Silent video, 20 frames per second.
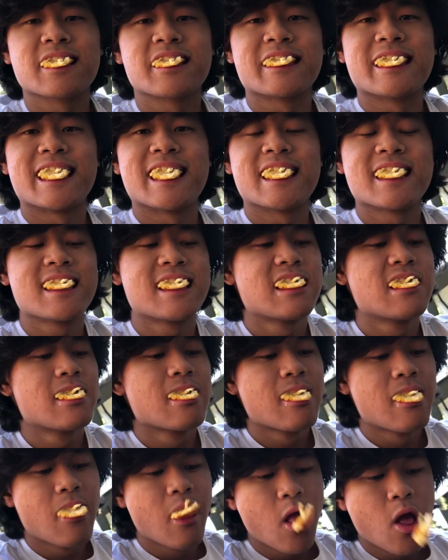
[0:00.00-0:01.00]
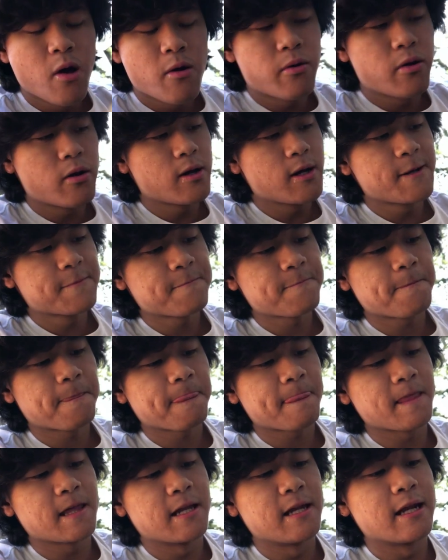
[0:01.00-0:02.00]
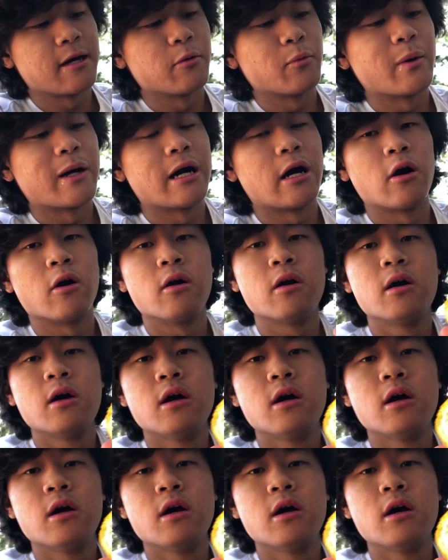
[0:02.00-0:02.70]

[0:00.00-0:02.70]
that. And now, wow,